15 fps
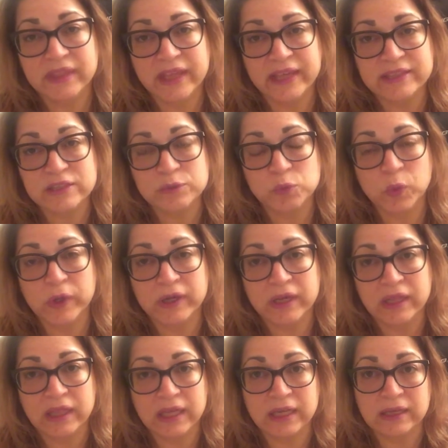that's
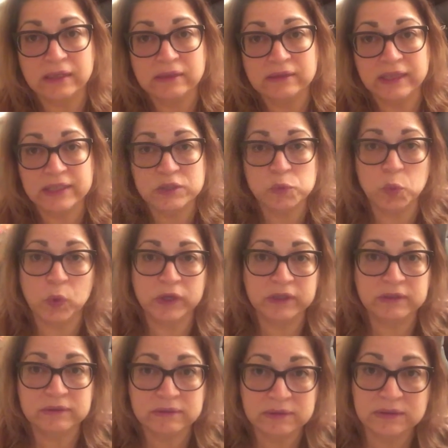one thing, that's
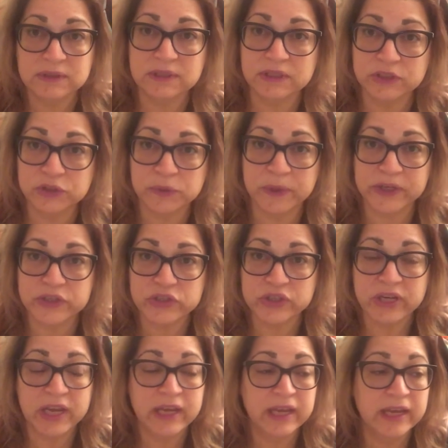one
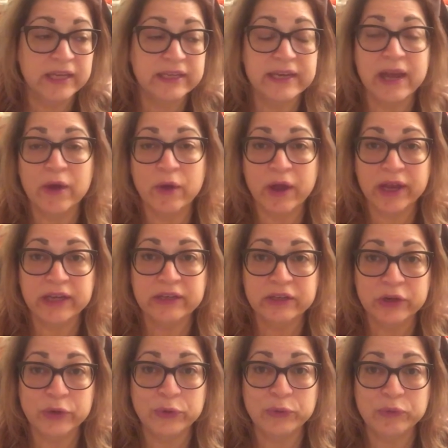situation. Now, I
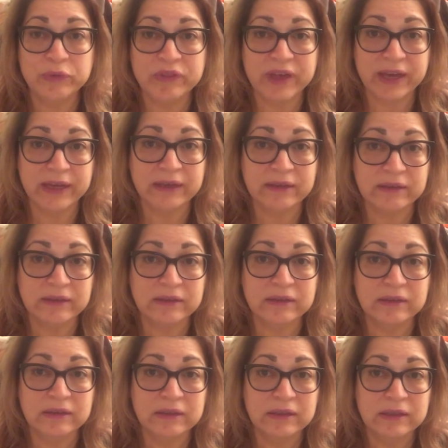know that
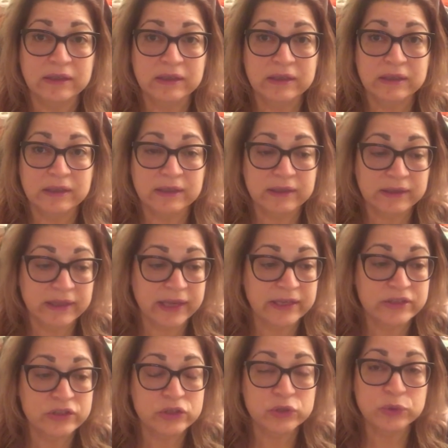
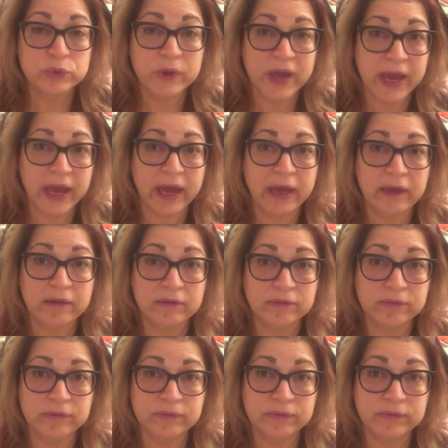they do have
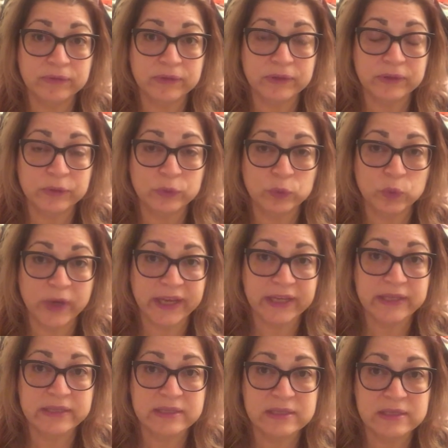
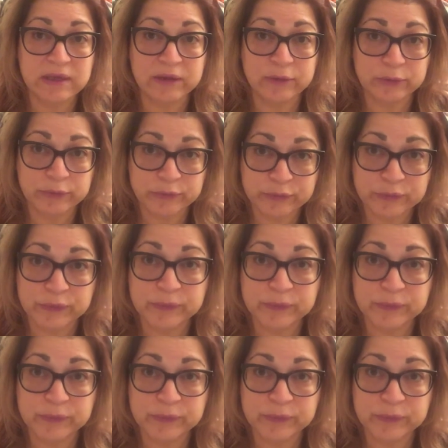ways of